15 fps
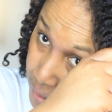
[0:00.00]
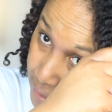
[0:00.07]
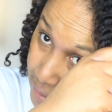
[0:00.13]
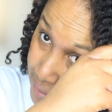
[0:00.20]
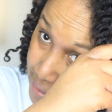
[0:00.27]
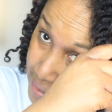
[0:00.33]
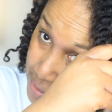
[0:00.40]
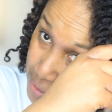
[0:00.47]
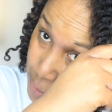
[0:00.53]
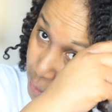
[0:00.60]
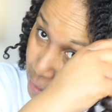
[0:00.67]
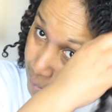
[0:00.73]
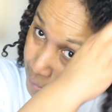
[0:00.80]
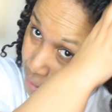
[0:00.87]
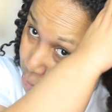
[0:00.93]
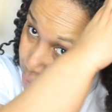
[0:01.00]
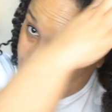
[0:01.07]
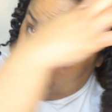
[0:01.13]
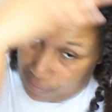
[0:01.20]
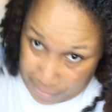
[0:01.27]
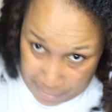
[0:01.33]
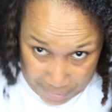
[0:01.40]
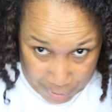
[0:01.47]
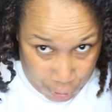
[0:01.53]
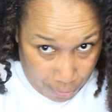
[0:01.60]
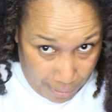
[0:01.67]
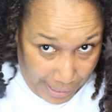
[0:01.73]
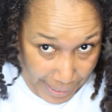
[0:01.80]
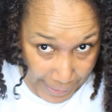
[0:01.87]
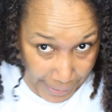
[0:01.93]
Take this, you know what, I'm gonna
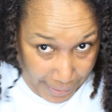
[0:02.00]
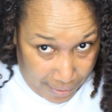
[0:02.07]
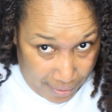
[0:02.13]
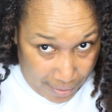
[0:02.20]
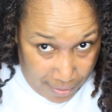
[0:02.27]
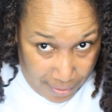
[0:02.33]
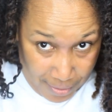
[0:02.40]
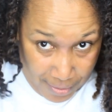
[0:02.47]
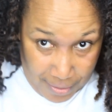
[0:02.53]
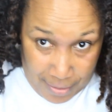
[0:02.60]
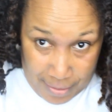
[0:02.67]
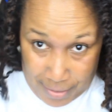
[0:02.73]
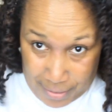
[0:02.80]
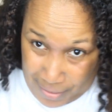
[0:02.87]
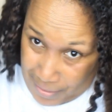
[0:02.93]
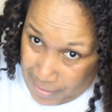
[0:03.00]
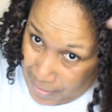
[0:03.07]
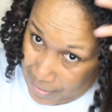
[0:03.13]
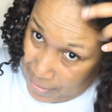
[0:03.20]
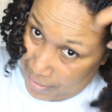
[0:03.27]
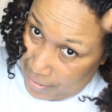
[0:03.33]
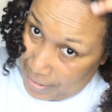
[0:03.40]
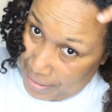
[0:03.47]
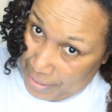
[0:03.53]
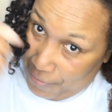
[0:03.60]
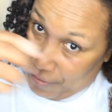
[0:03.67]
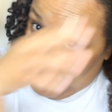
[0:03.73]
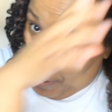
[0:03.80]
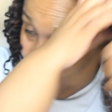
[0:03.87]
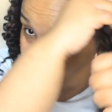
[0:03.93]
try
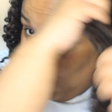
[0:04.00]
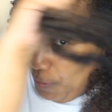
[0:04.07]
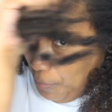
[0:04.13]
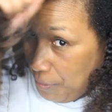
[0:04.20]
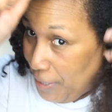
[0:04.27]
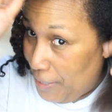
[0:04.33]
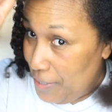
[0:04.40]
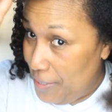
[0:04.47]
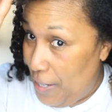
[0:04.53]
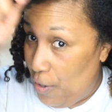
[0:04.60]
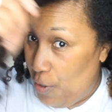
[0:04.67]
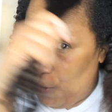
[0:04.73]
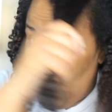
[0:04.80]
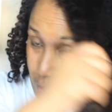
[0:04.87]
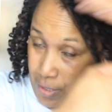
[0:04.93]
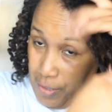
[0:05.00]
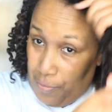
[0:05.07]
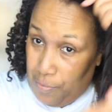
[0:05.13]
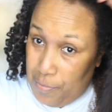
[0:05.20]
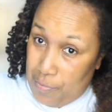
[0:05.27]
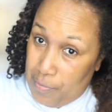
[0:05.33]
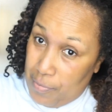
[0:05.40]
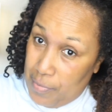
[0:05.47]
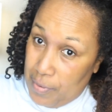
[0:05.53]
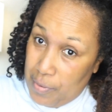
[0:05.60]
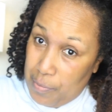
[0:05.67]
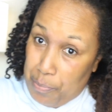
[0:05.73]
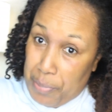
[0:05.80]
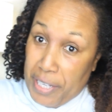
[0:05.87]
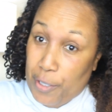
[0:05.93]
even a little, I'm gonna test it out on
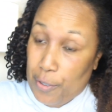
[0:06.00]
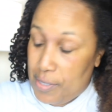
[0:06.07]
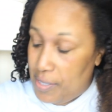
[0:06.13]
a bigger